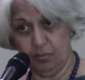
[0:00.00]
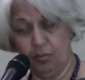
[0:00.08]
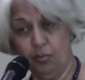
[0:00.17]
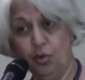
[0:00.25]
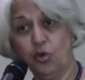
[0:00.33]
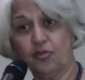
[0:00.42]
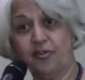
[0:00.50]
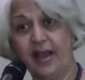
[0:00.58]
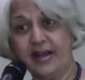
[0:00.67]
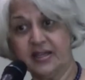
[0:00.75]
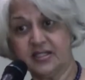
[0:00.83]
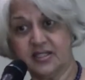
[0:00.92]
more
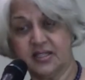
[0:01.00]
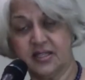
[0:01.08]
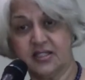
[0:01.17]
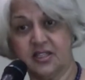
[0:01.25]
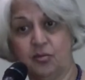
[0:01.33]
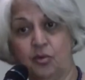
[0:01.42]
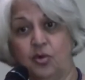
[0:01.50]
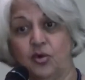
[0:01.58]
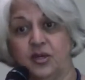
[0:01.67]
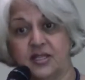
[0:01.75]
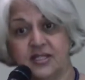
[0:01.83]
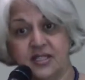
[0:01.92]
viruses and
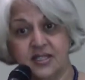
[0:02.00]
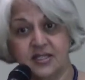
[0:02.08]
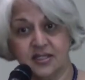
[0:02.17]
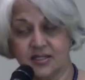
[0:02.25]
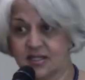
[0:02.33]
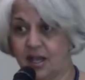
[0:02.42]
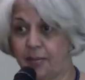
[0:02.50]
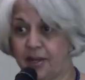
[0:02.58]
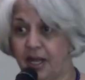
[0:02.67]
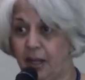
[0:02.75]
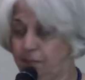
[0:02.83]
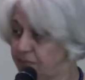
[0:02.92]
more diseases
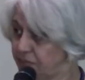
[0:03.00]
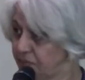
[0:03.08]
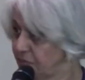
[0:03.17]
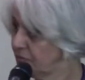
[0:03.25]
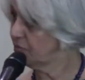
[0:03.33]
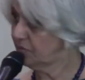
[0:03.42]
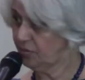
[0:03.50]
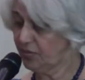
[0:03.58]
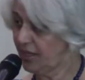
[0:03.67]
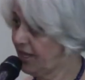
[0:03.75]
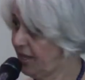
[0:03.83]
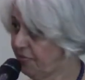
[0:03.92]
coming up
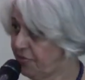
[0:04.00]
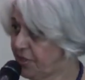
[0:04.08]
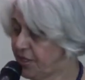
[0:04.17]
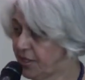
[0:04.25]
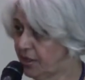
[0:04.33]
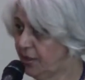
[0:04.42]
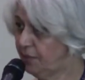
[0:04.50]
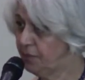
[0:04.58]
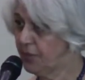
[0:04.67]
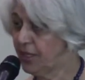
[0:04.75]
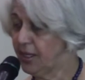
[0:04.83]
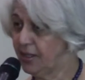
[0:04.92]
every year.
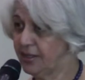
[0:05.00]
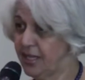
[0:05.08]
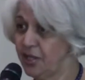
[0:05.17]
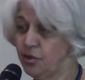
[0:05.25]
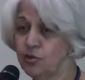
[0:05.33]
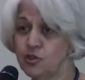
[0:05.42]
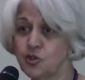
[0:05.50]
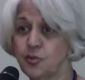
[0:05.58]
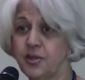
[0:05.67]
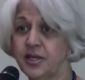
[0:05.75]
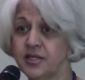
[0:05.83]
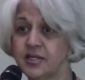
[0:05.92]
There used to
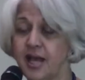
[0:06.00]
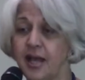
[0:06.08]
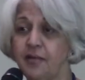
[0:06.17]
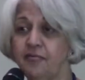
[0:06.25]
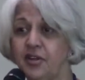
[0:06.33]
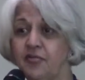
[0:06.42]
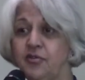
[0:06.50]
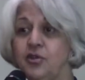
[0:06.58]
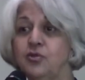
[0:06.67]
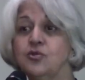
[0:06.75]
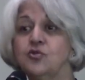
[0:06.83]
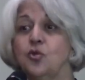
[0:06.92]
be a time when
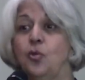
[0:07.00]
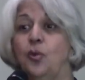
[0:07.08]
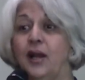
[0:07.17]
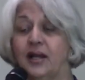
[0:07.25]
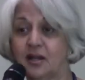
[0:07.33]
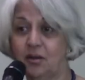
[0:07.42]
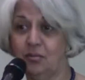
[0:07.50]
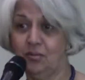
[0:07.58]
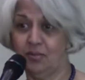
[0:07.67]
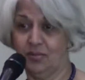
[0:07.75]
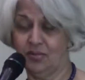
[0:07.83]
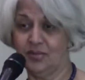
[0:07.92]
we used to
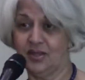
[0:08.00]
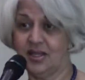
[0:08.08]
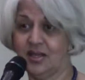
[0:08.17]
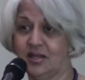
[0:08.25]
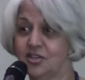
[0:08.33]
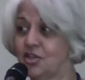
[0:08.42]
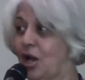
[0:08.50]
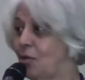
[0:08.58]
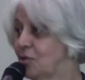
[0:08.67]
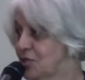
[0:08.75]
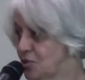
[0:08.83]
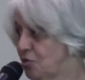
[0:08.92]
welcome the
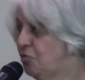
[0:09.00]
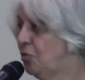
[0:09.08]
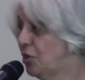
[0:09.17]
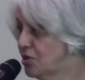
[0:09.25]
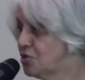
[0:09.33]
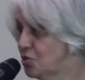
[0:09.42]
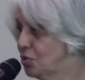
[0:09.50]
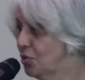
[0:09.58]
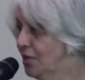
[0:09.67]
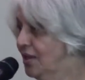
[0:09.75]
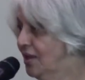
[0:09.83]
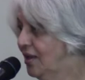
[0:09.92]
showers of
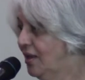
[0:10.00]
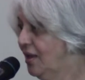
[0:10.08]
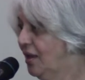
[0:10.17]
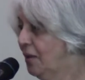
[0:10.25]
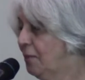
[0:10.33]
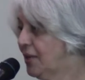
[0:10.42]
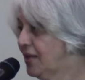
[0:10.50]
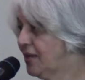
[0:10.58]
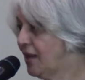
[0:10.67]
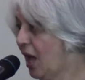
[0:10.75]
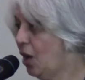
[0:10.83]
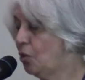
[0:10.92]
monsoon, but
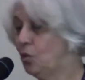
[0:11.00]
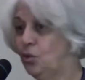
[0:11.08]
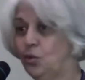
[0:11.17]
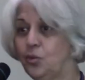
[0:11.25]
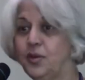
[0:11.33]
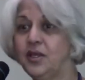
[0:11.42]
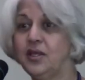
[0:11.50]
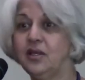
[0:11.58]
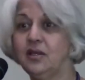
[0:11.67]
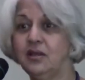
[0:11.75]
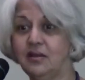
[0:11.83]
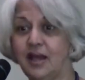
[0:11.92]
now we
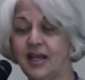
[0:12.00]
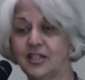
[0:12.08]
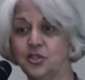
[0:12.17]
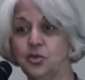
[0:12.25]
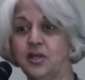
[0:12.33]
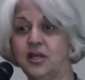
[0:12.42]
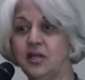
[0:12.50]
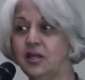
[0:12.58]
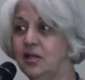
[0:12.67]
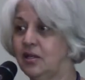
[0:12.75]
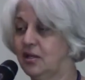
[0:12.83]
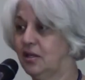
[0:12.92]

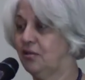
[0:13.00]
actually